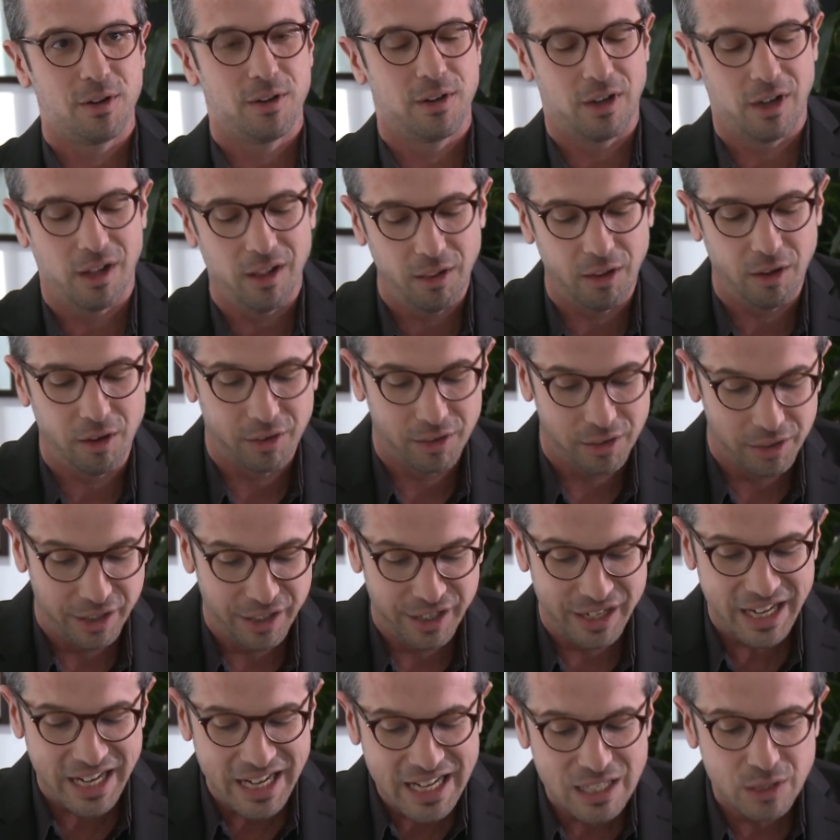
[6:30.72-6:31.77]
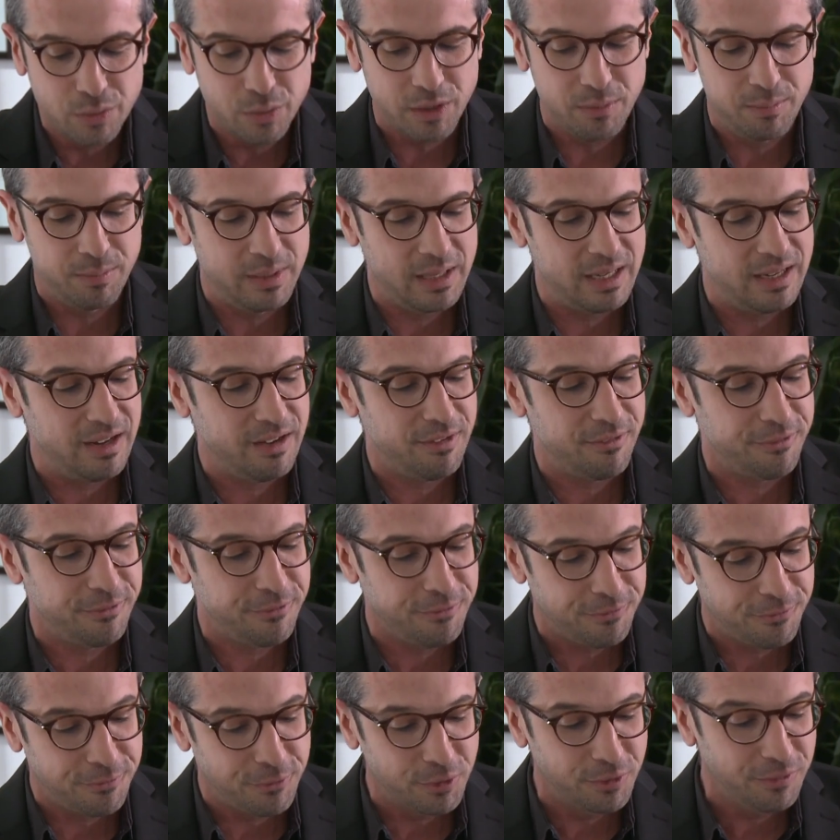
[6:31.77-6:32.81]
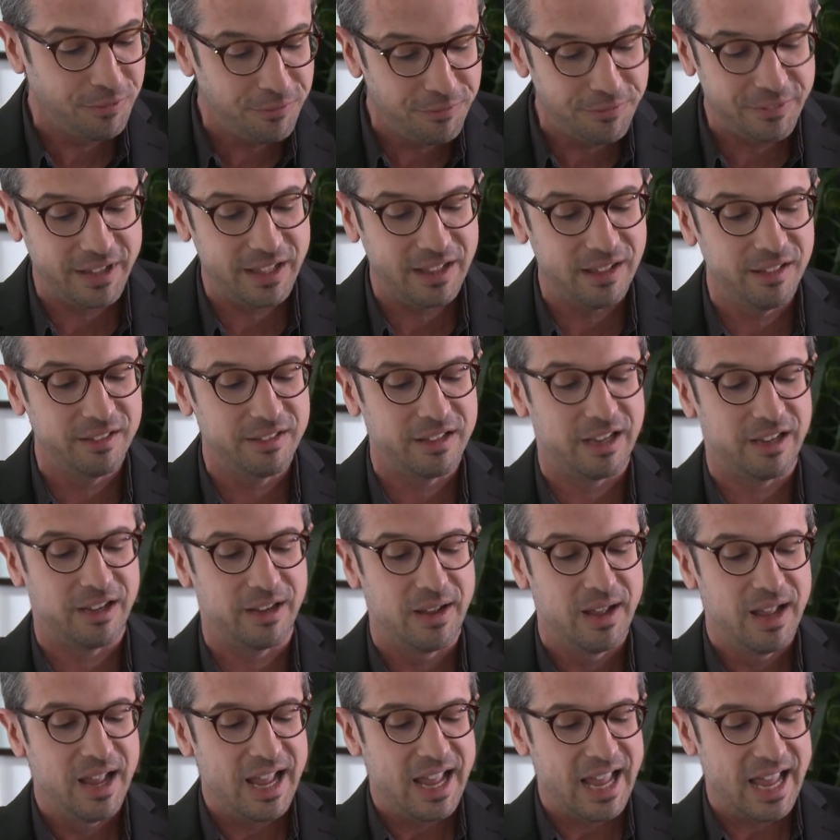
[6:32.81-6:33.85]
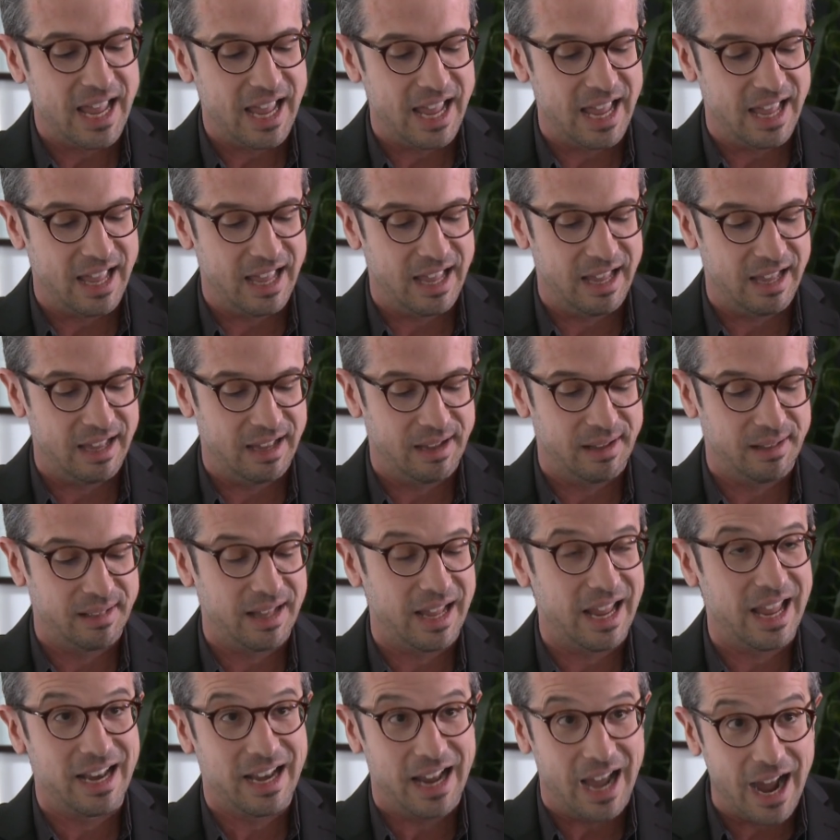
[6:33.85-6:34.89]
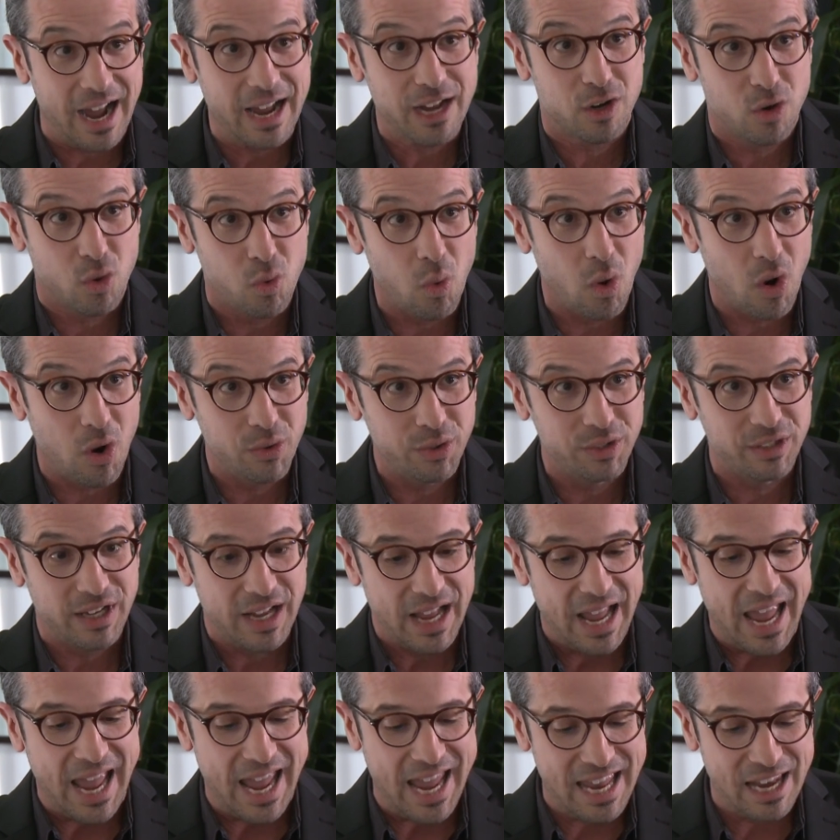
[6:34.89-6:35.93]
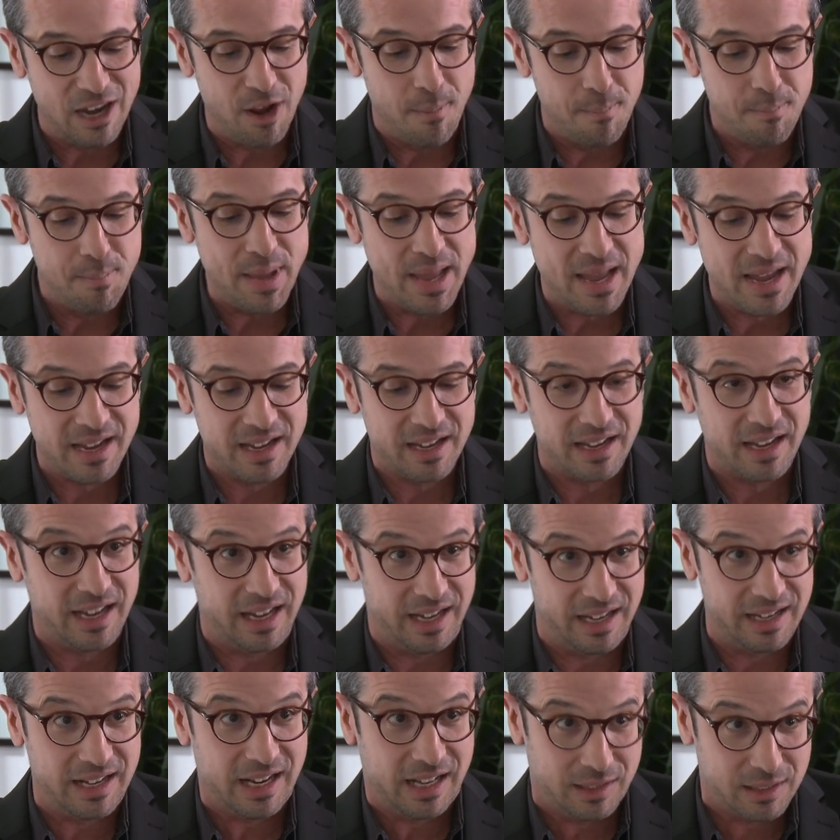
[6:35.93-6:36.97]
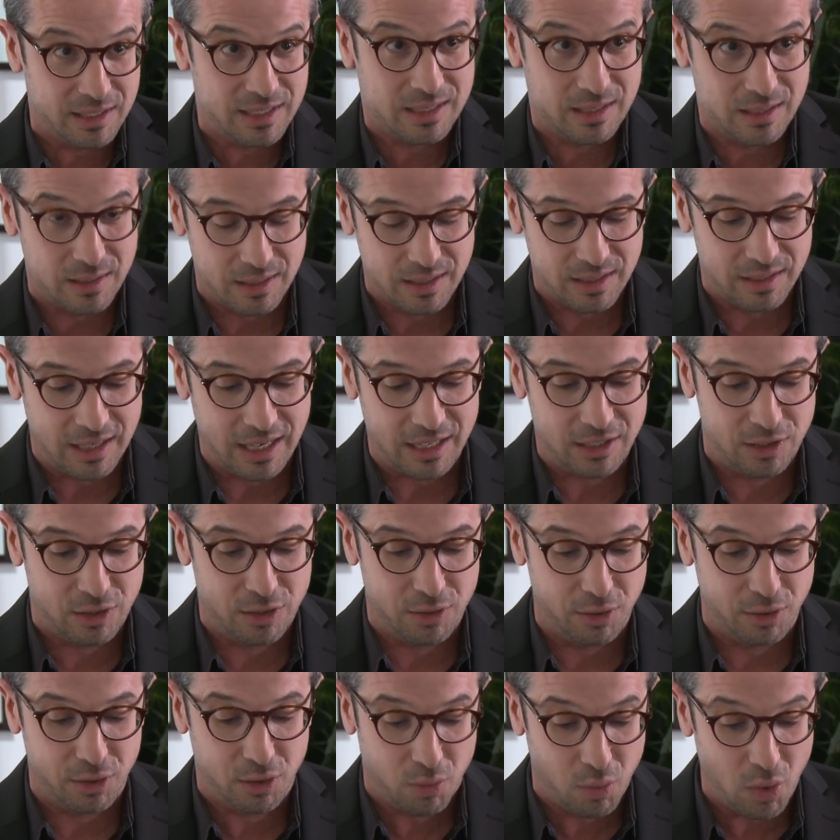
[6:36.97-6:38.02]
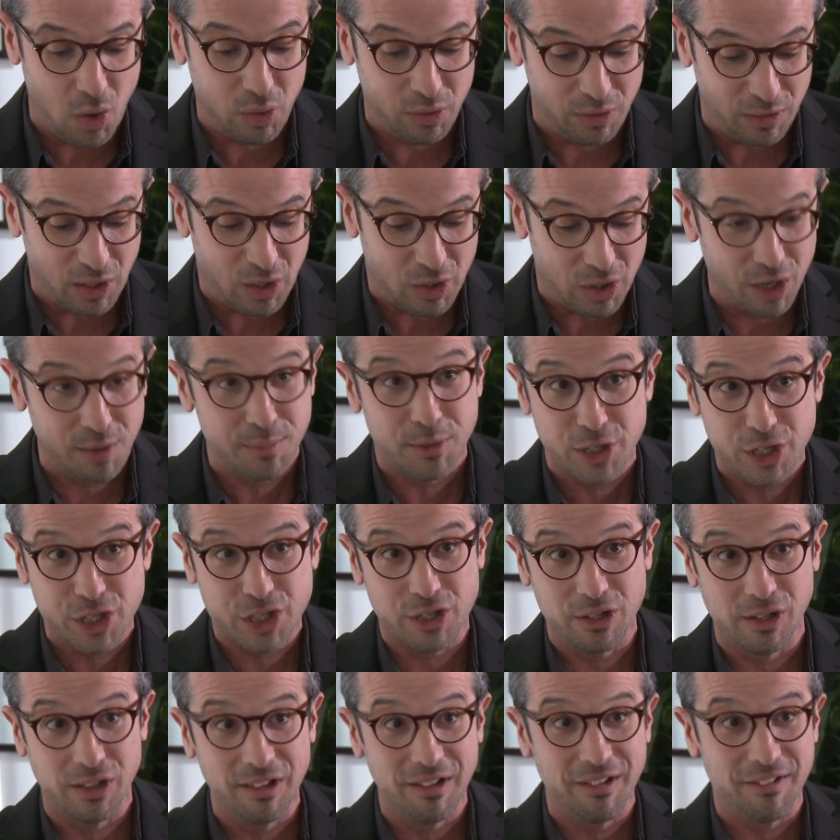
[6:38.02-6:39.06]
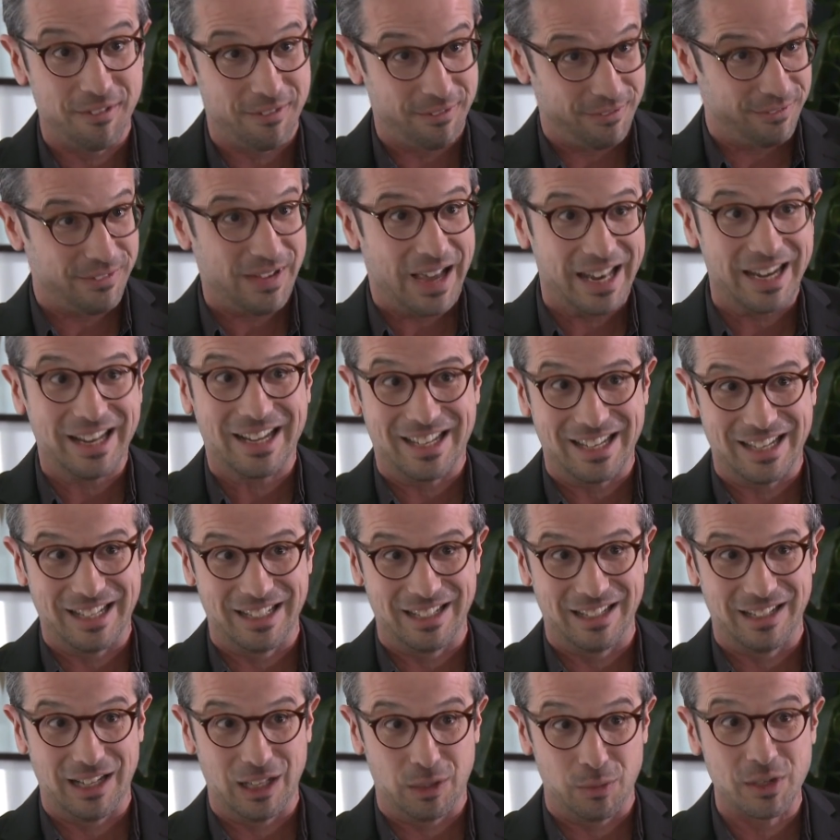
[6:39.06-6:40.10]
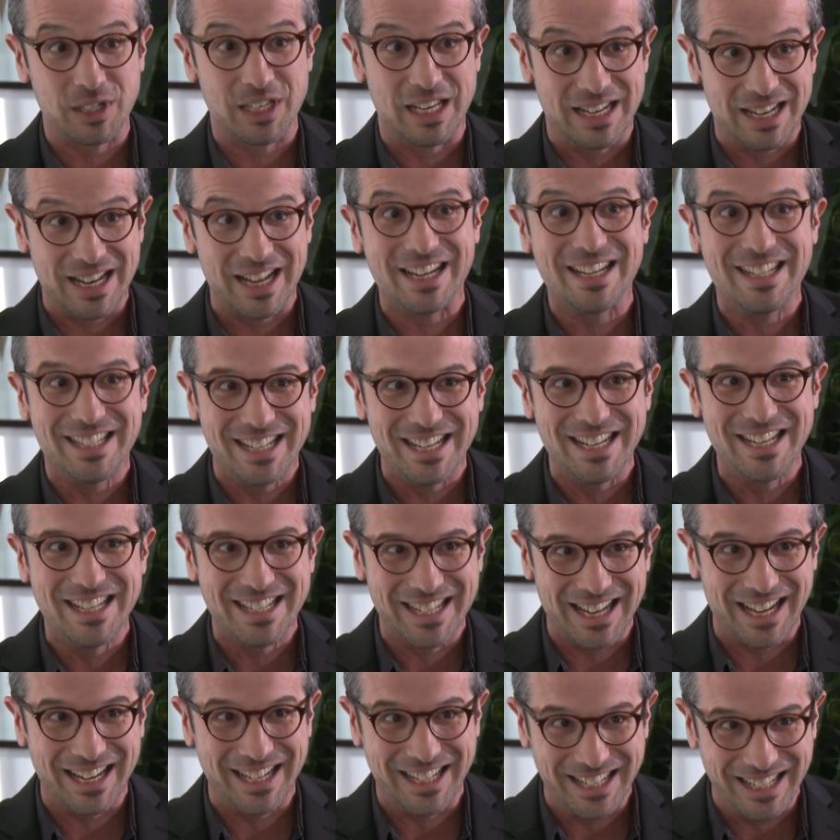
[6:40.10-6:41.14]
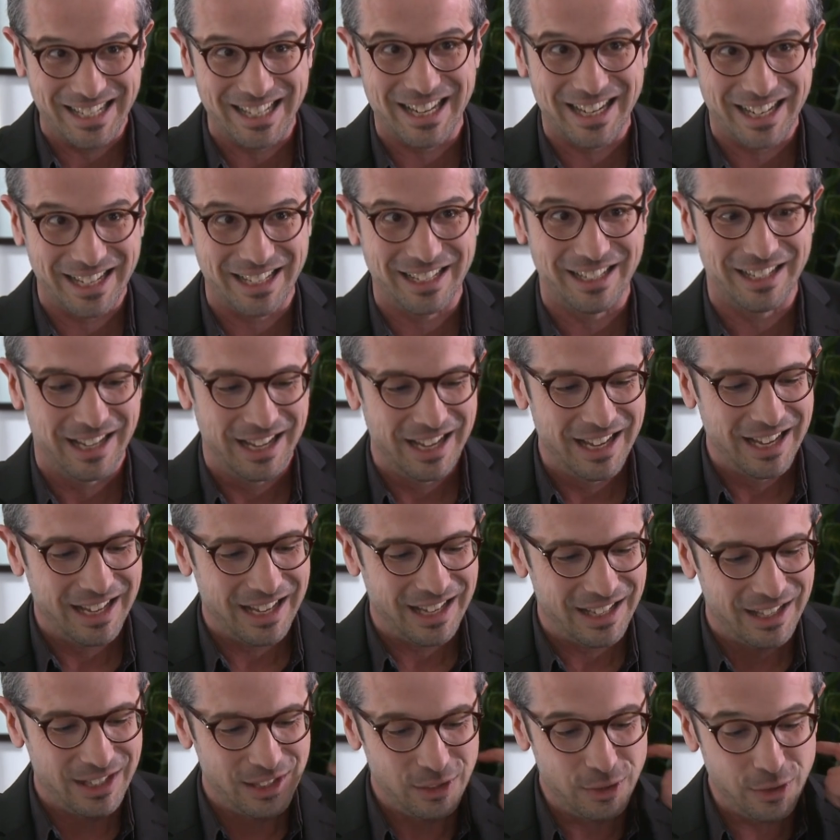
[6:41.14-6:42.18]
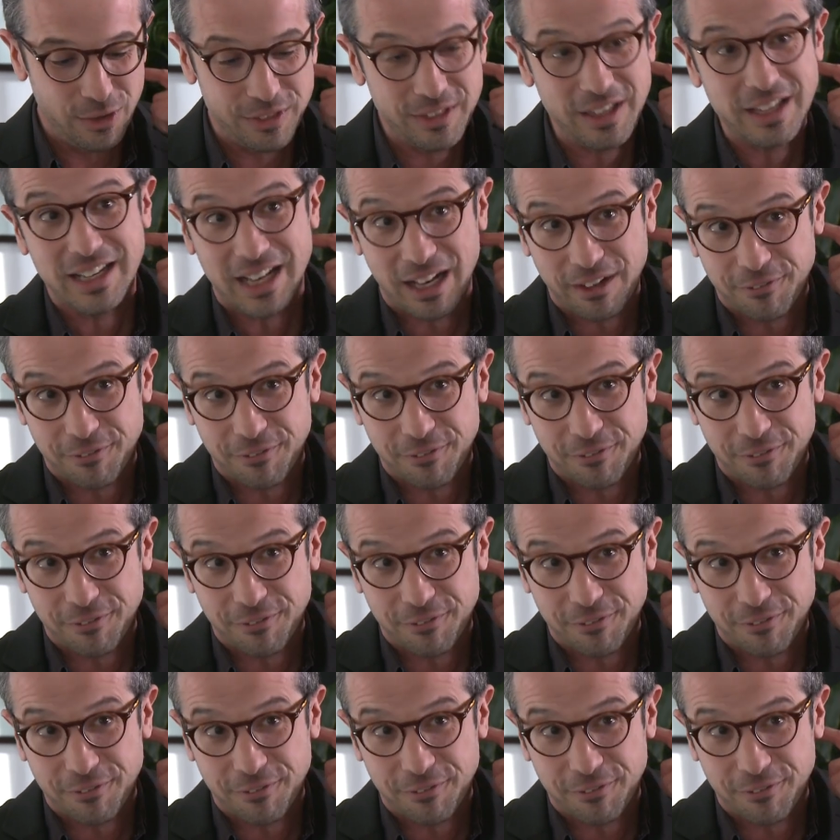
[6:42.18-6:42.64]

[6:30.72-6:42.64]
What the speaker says: our needs would be fulfilled. And I quote, in a big, and that's your quote, commercial Vatican. It was in 1999. Do you think that